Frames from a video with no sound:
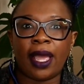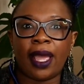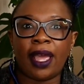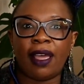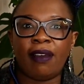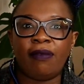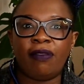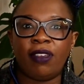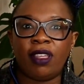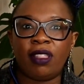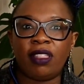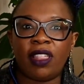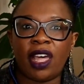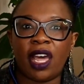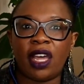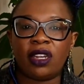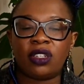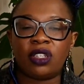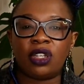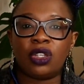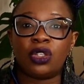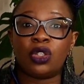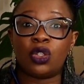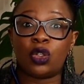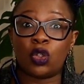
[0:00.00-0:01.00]
having
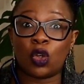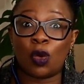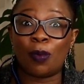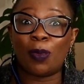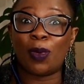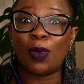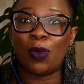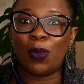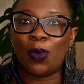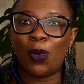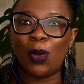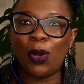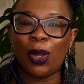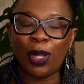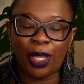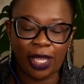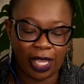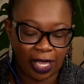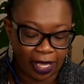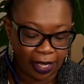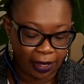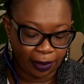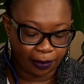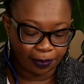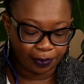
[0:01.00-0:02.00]
that stop
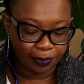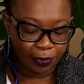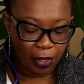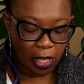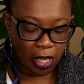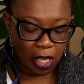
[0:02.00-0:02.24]
working.